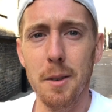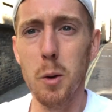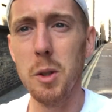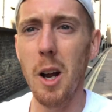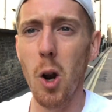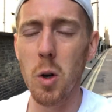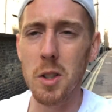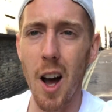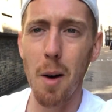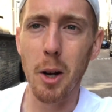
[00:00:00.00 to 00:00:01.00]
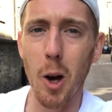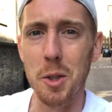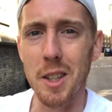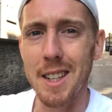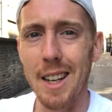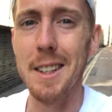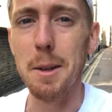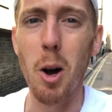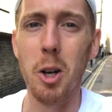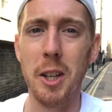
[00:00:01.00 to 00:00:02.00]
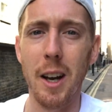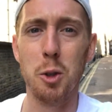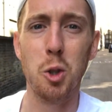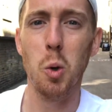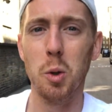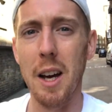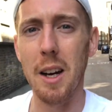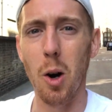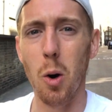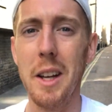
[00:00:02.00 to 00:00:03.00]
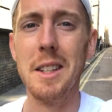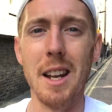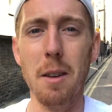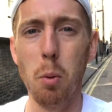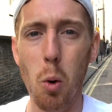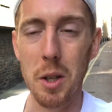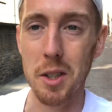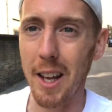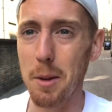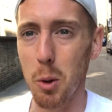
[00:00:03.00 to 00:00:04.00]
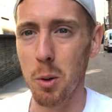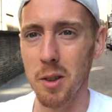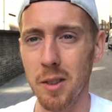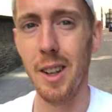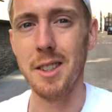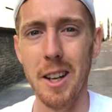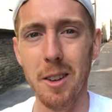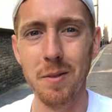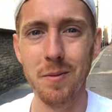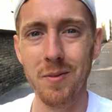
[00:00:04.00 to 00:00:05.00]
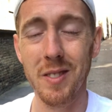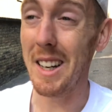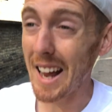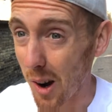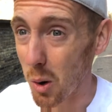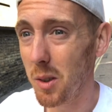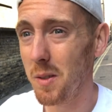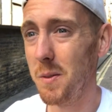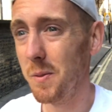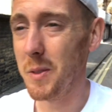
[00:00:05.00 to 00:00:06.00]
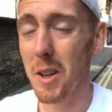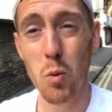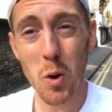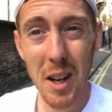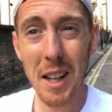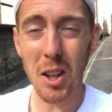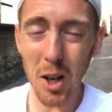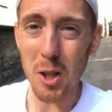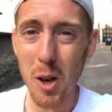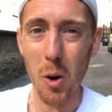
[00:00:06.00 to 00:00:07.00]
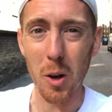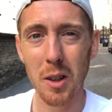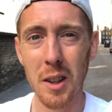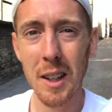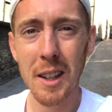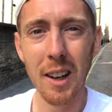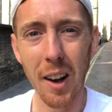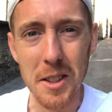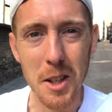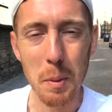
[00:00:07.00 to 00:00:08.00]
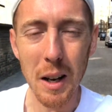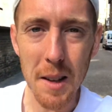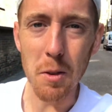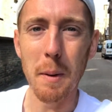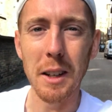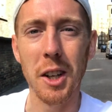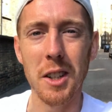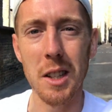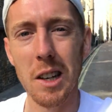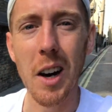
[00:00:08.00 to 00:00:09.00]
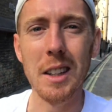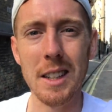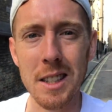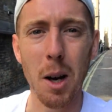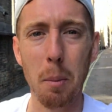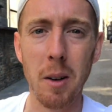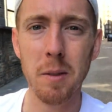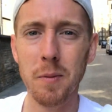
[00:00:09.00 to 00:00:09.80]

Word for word: Feels like a long time ago since Anthony Martial scored that against Liverpool in his debut, doesn't it? Now, it really does look like he's going to be leaving Manchester United this summer.